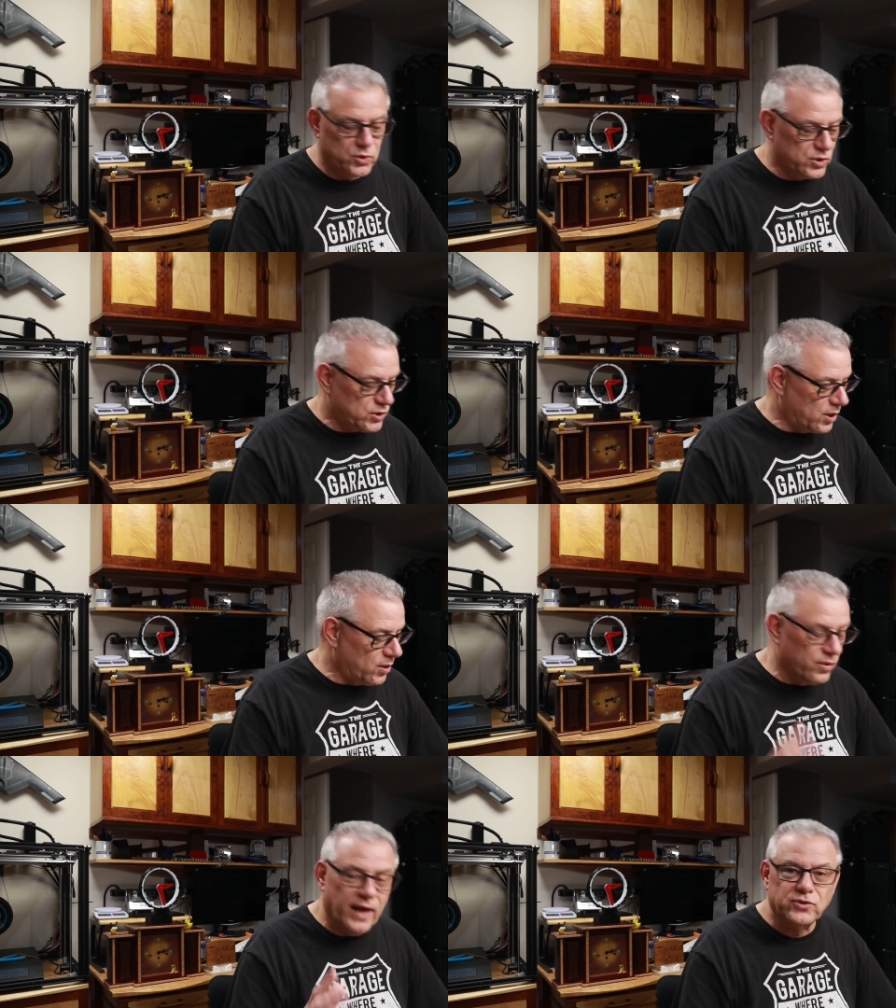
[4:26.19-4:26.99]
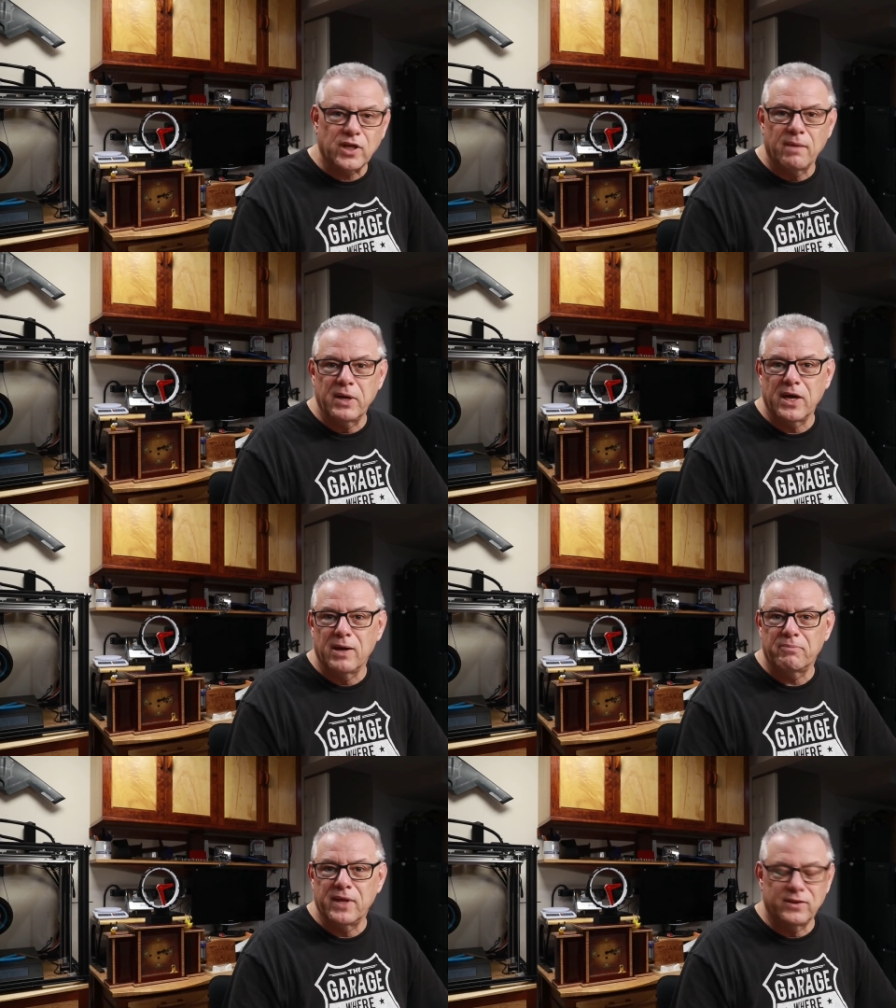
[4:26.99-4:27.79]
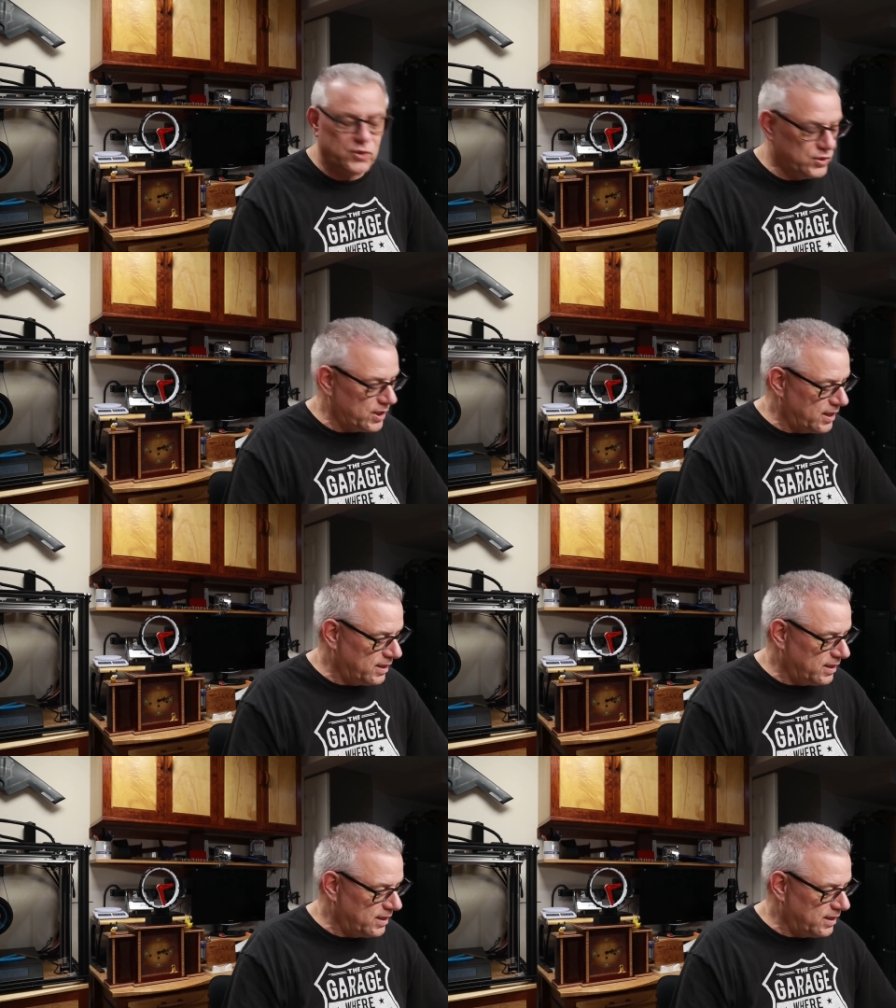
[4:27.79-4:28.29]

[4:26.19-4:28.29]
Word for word: So that's coming up. That's